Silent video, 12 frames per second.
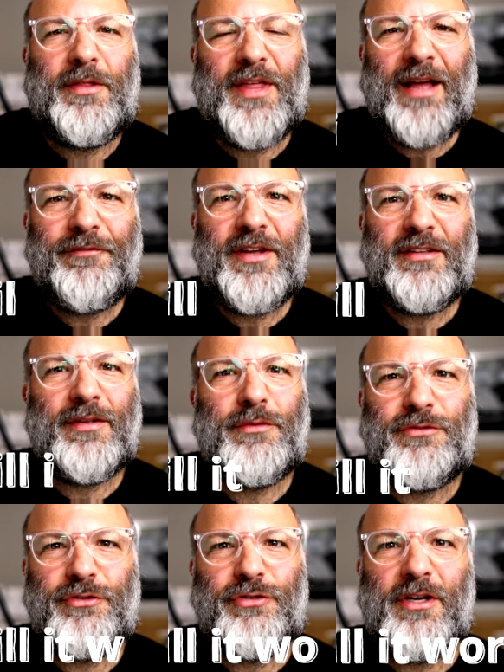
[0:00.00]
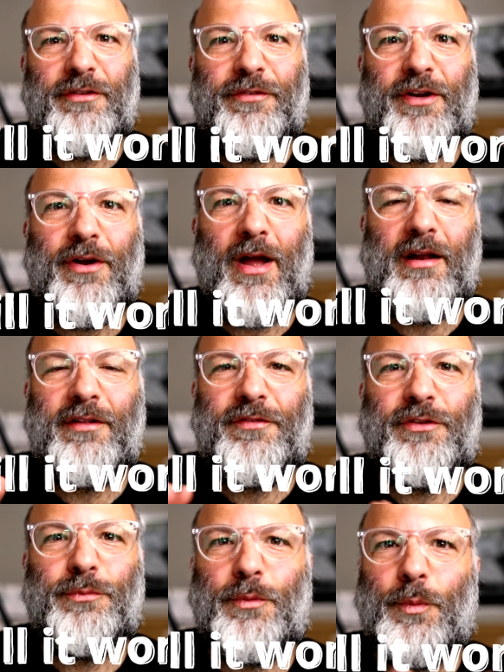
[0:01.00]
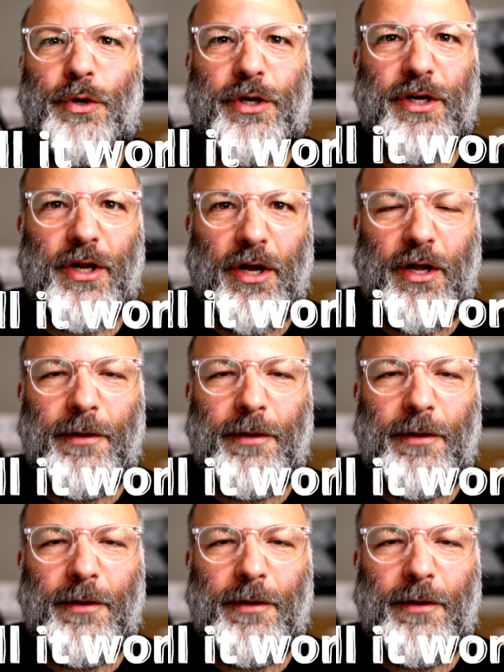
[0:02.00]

that phase, I was just trying to figure out if this would work at all.